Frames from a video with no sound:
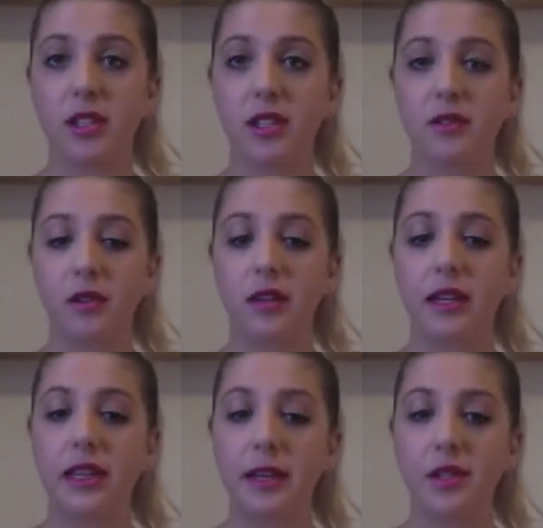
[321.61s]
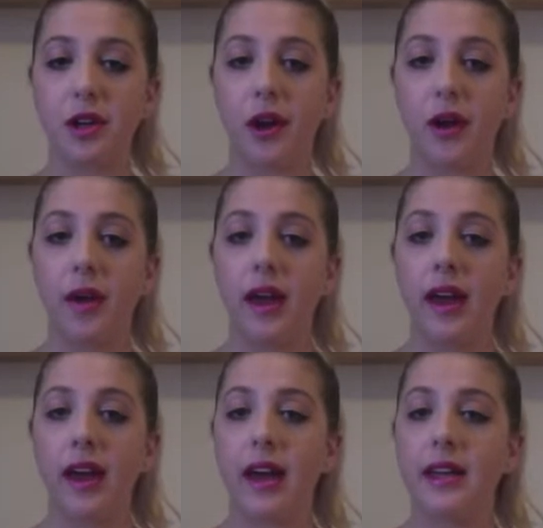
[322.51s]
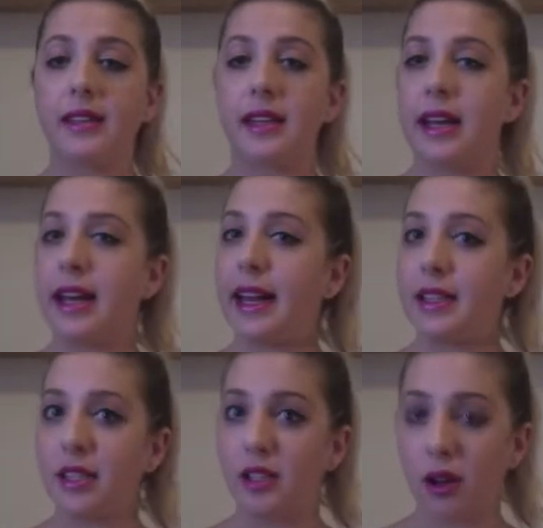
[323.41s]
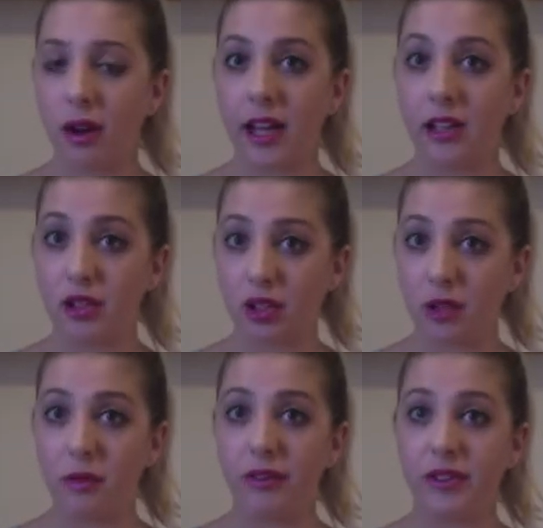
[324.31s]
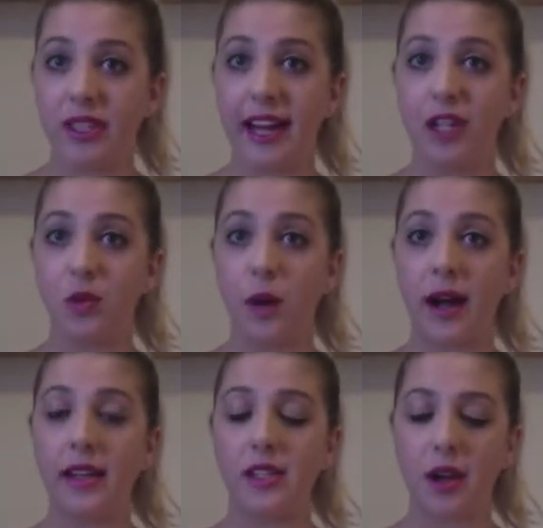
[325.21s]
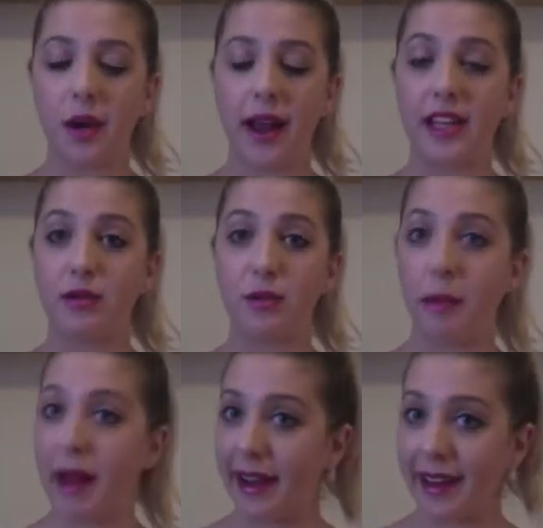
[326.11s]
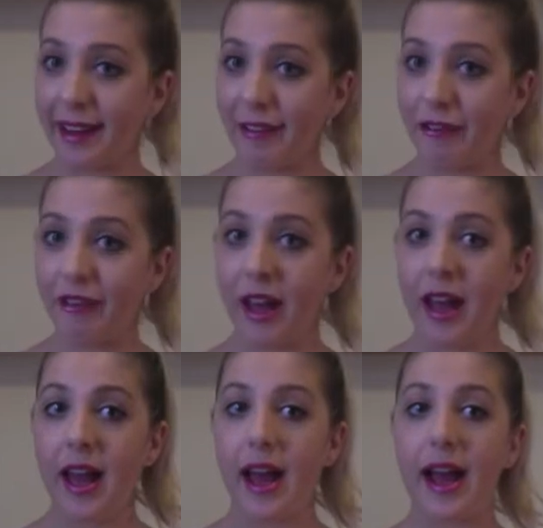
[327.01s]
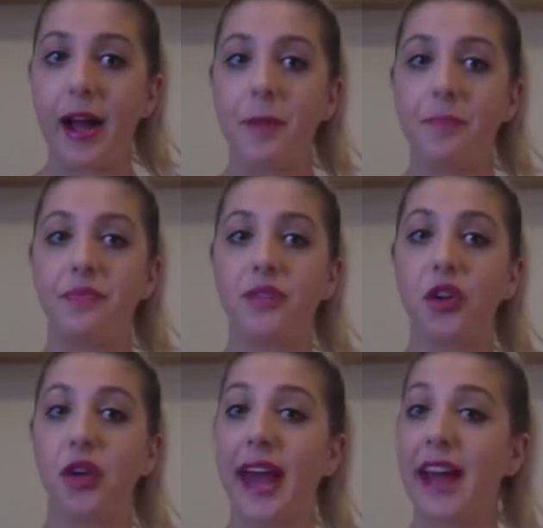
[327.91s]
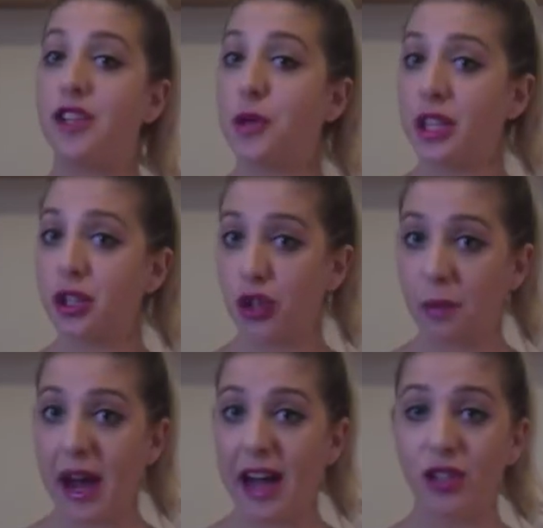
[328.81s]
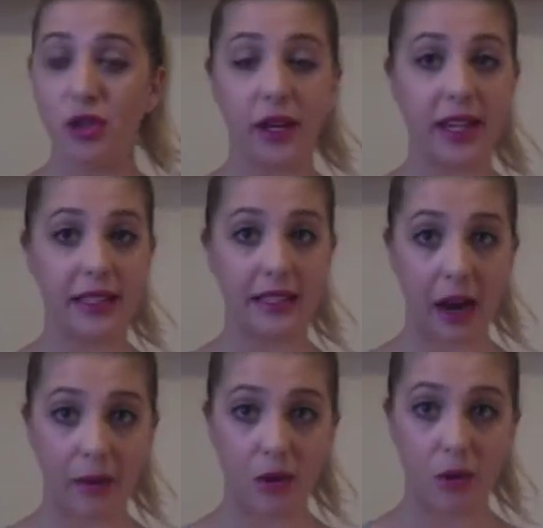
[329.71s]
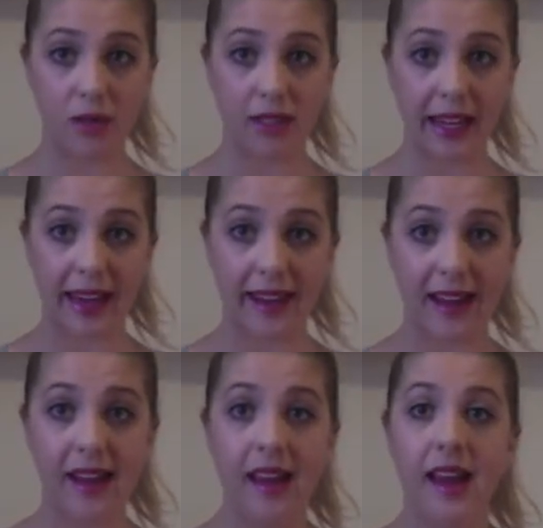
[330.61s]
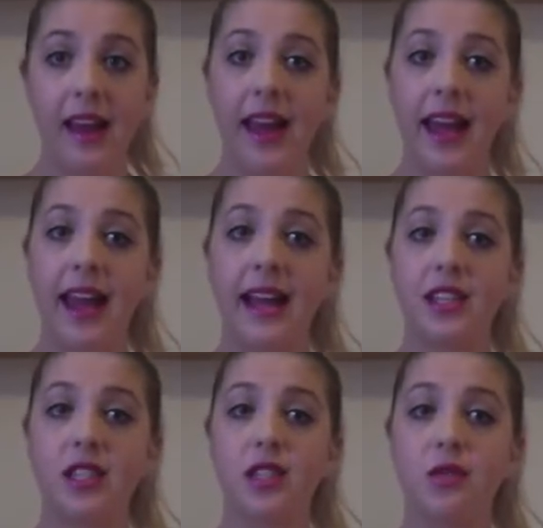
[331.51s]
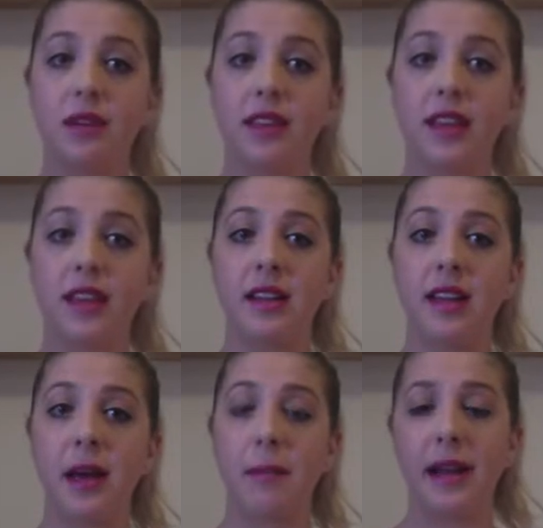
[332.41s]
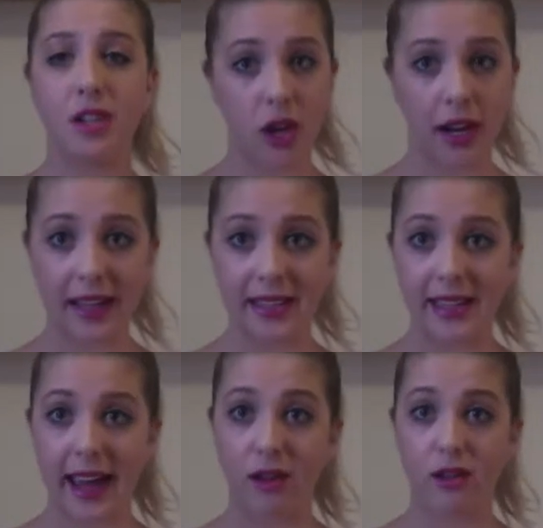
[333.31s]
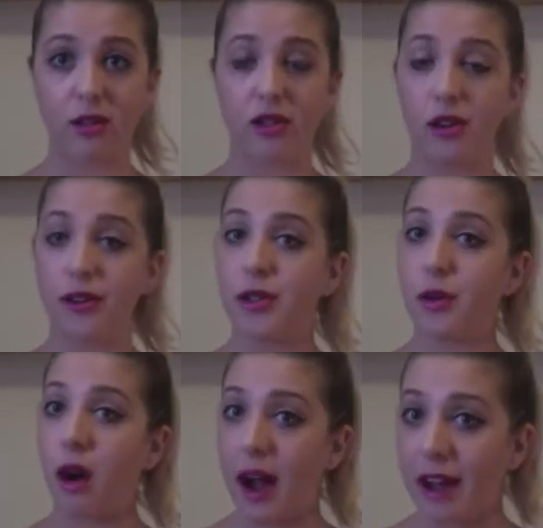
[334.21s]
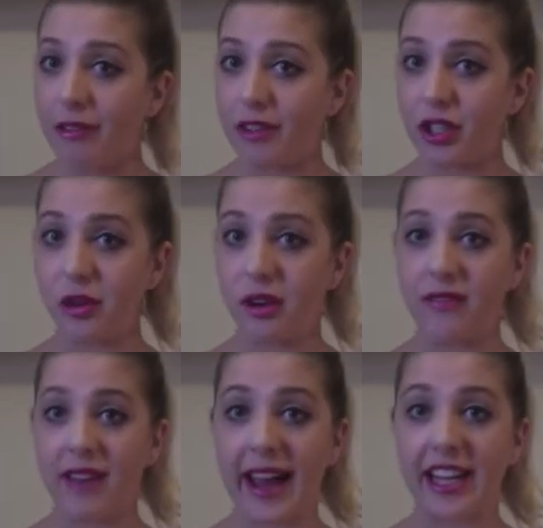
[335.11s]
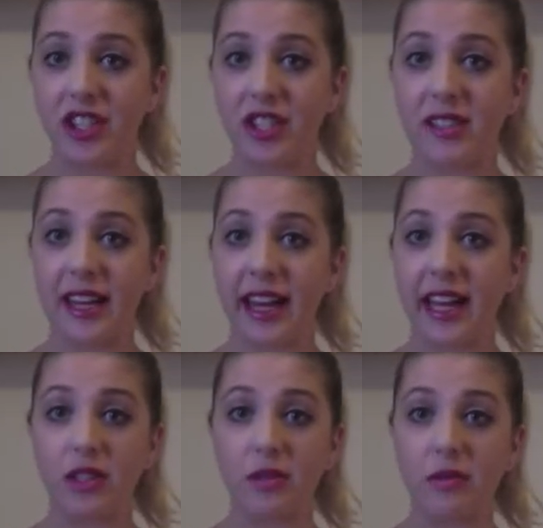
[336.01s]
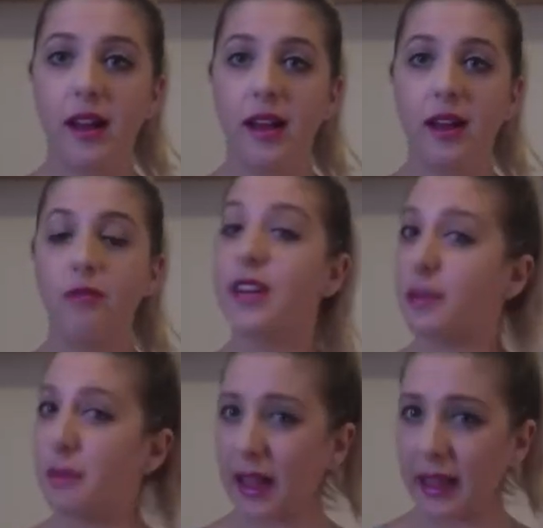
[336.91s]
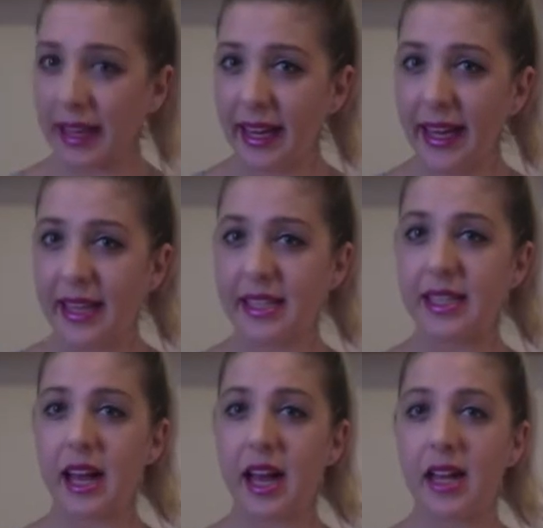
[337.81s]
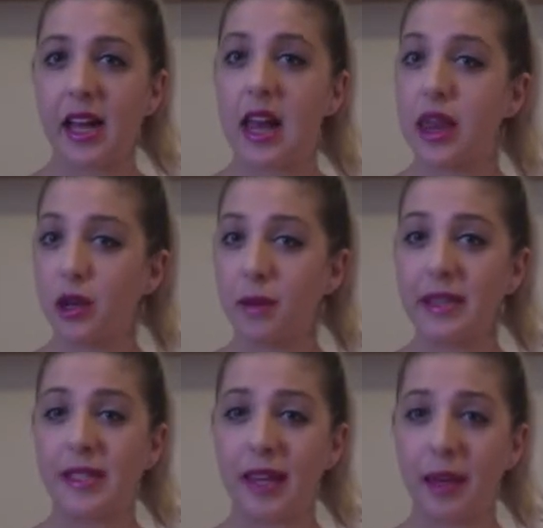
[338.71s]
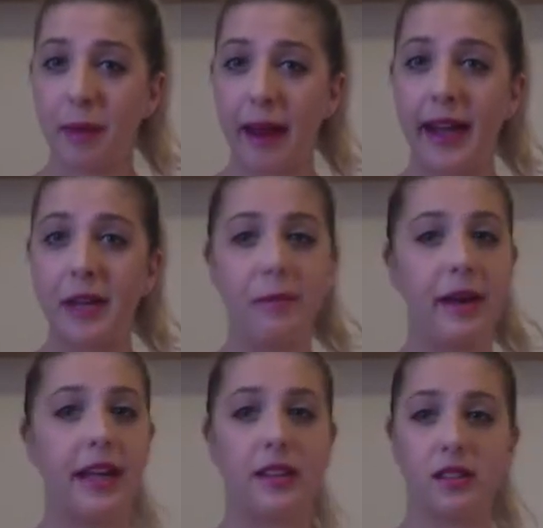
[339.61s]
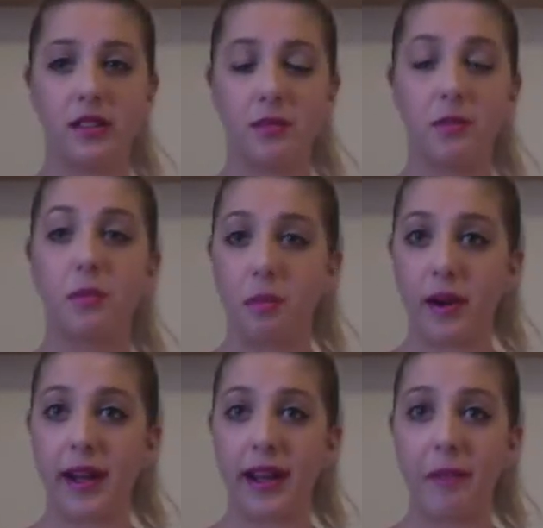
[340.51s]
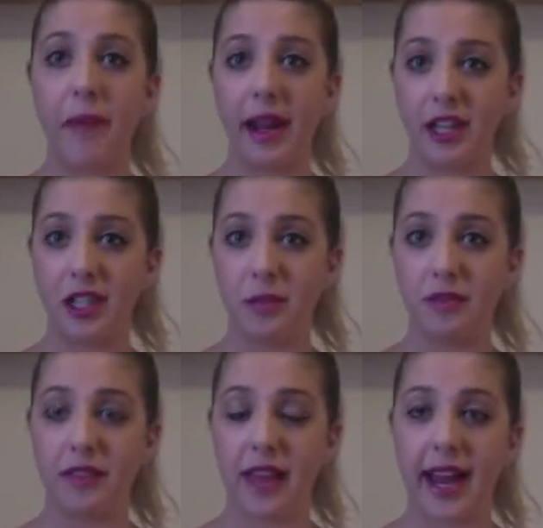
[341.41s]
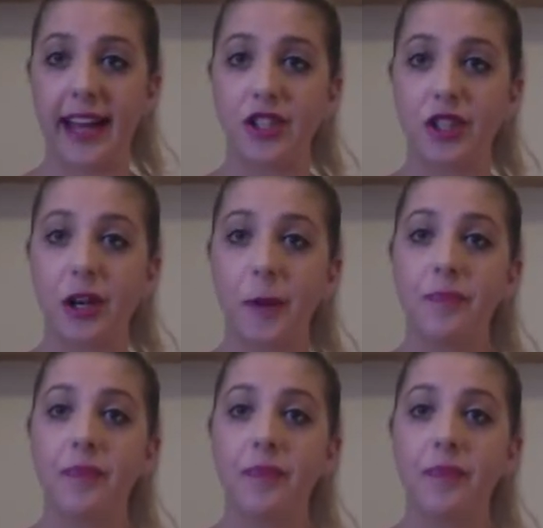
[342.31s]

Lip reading: First of all, Calypso, it's an easy song. It's suitable for stage 1, so it's repetitive. You can do it in 2 parts, or you can start with all together. It's within the pentatonic scale, so it's not too high for children of that age to sing. It's really rhythmically, it's a little bit syncopated, but it's pretty manageable for that age group.